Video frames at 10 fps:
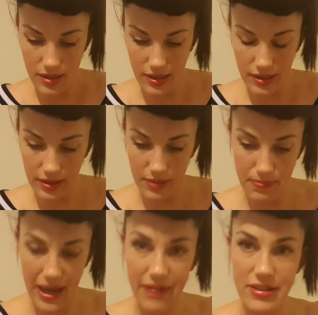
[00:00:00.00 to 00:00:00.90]
a little
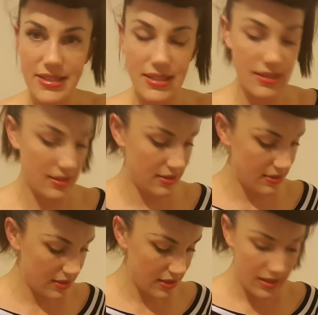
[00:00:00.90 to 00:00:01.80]
comparison.
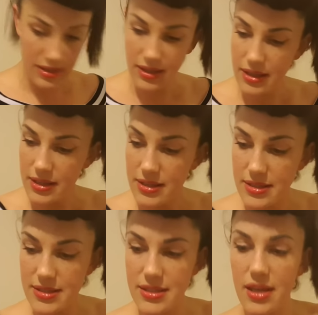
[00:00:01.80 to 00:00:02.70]

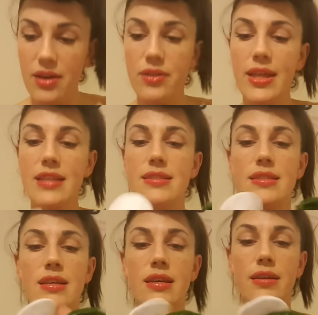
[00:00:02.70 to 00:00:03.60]
So that's
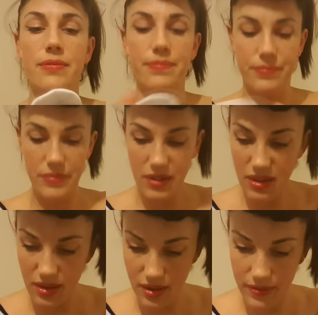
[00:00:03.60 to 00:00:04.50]
the... Uh,